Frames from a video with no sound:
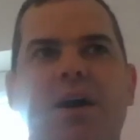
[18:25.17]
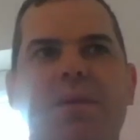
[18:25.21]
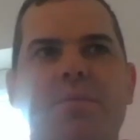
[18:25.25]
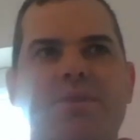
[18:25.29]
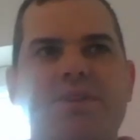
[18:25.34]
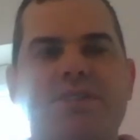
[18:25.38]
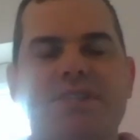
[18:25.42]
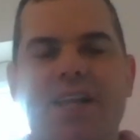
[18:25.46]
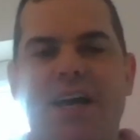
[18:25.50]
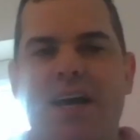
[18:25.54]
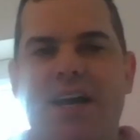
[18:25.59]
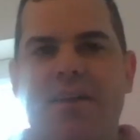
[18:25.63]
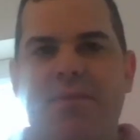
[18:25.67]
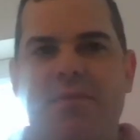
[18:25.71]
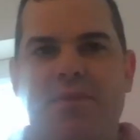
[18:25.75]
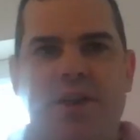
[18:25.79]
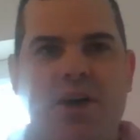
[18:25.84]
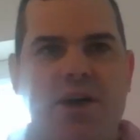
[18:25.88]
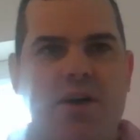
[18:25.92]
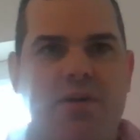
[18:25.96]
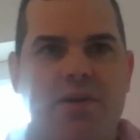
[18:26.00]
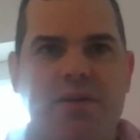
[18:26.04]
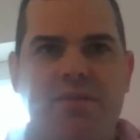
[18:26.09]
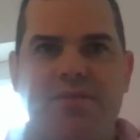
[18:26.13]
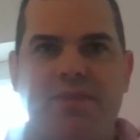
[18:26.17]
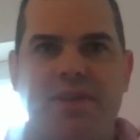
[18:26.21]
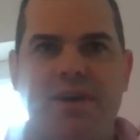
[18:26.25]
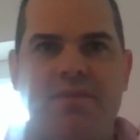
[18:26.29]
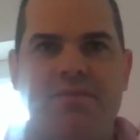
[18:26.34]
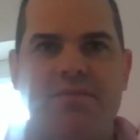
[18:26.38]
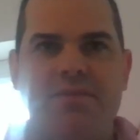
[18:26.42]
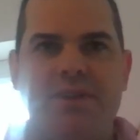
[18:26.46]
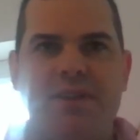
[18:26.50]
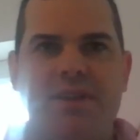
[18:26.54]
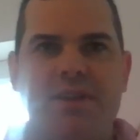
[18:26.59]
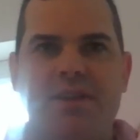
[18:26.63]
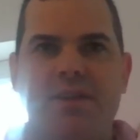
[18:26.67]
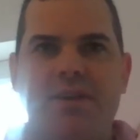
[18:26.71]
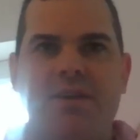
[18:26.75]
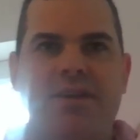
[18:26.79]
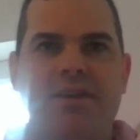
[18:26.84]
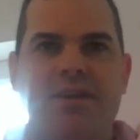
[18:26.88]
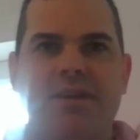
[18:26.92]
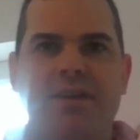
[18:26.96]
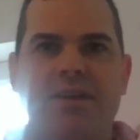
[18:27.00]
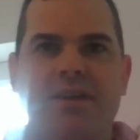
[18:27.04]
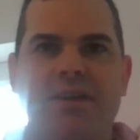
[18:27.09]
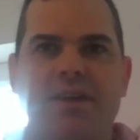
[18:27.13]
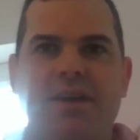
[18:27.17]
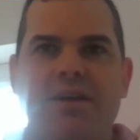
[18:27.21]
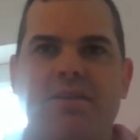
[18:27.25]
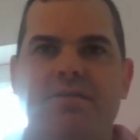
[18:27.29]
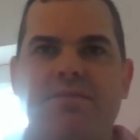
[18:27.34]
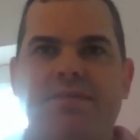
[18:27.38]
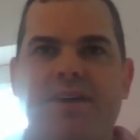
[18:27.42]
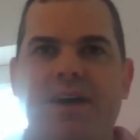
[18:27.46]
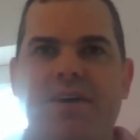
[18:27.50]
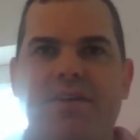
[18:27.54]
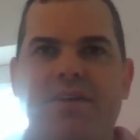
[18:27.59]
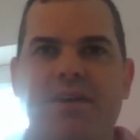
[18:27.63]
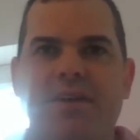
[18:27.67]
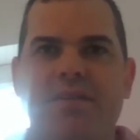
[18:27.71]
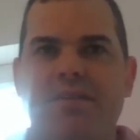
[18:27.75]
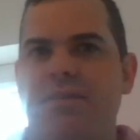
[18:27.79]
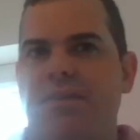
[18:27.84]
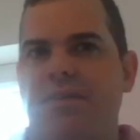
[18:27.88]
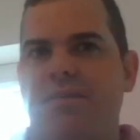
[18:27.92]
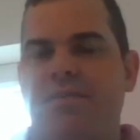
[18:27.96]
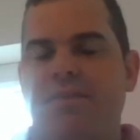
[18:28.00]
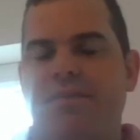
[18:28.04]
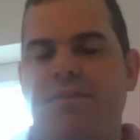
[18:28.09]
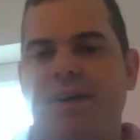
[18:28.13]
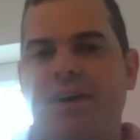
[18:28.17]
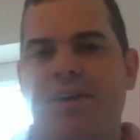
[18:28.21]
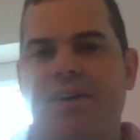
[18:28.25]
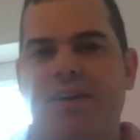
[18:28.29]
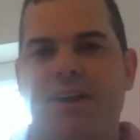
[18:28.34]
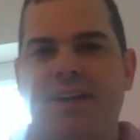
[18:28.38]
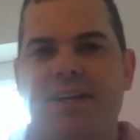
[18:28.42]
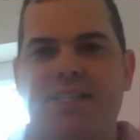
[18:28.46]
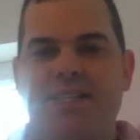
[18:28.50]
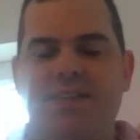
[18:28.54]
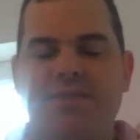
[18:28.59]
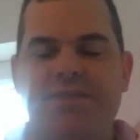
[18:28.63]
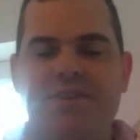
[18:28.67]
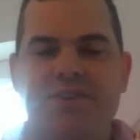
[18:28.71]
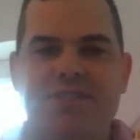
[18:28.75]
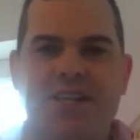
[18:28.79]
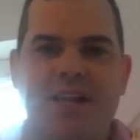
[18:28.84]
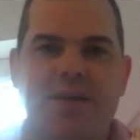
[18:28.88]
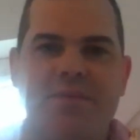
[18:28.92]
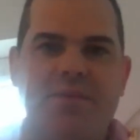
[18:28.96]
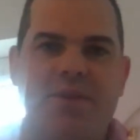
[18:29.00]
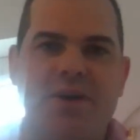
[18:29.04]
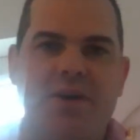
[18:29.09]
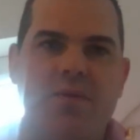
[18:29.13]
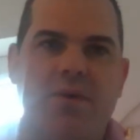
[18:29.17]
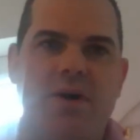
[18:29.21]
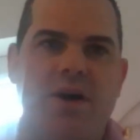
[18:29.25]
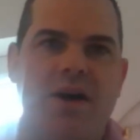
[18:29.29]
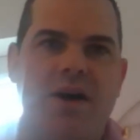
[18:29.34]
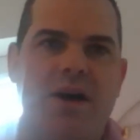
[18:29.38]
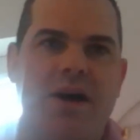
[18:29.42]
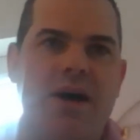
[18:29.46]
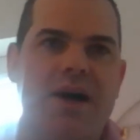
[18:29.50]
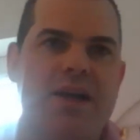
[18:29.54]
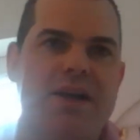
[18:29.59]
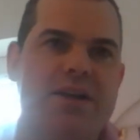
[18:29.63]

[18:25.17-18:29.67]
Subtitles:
Just letting them know if they if they failed at an interview, just let them know why.